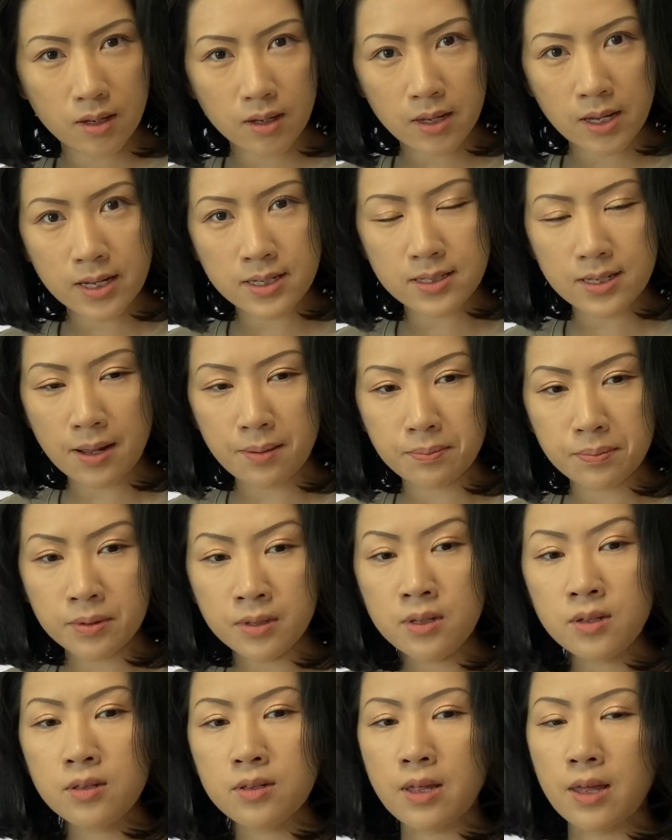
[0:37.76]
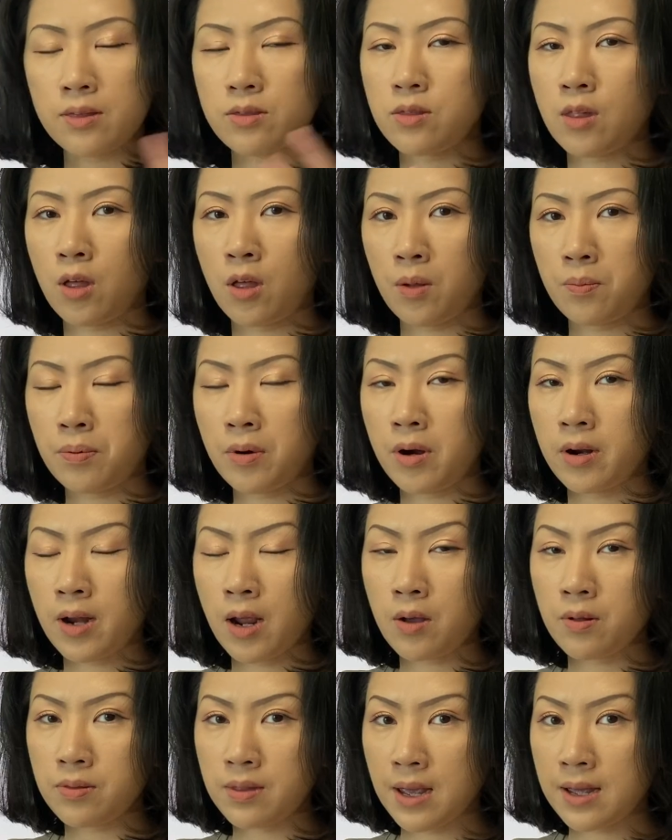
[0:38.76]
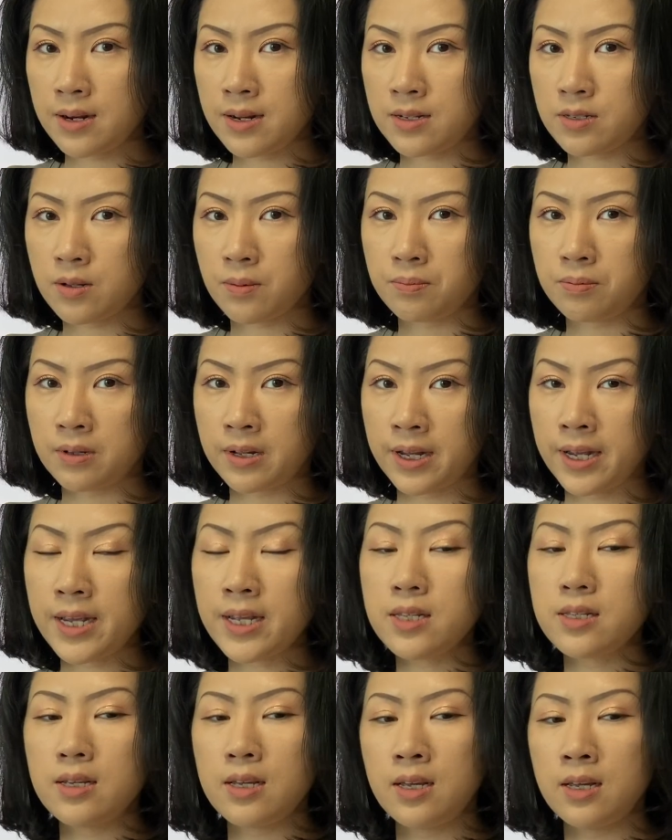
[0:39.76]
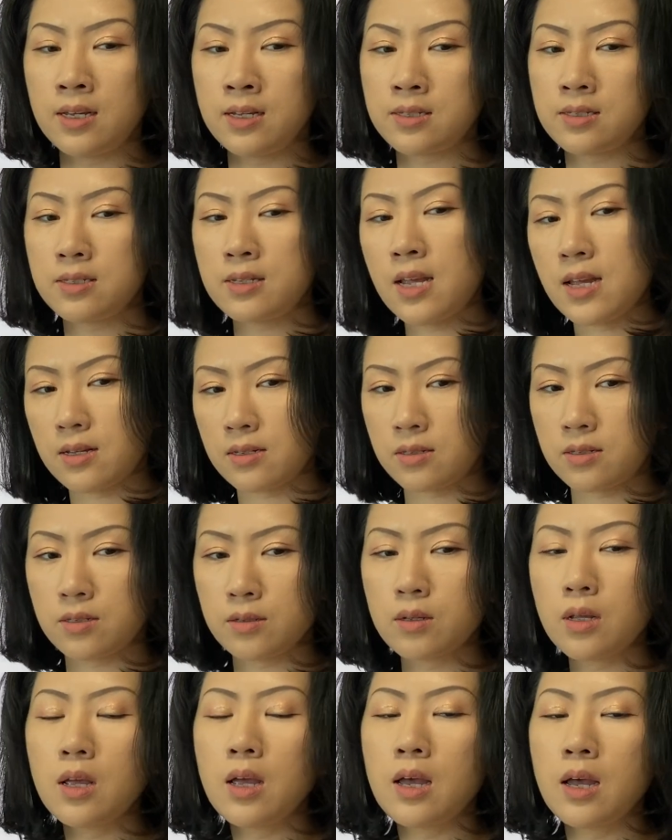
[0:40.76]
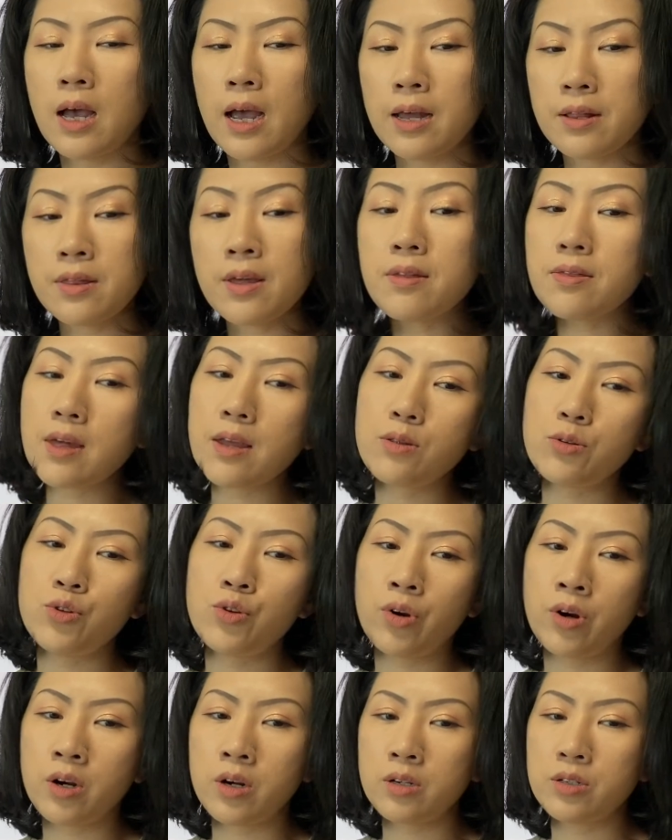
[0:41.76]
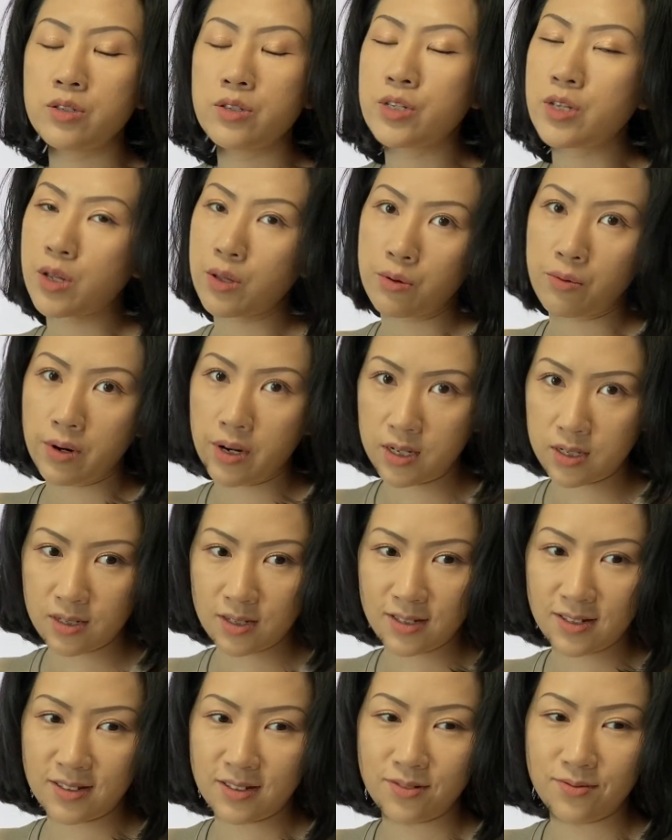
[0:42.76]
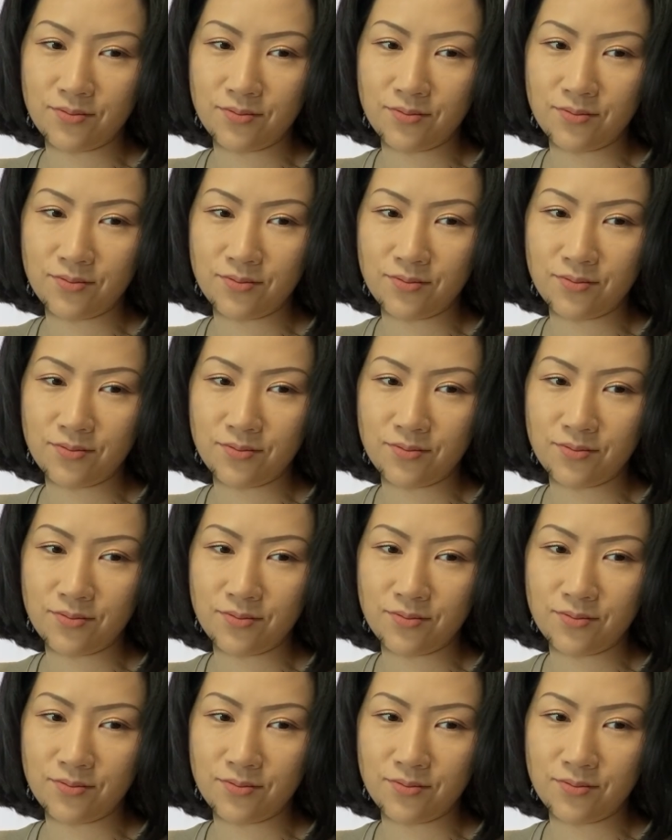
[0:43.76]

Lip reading: example with the pronoun that is applied is this. I think that you're generous.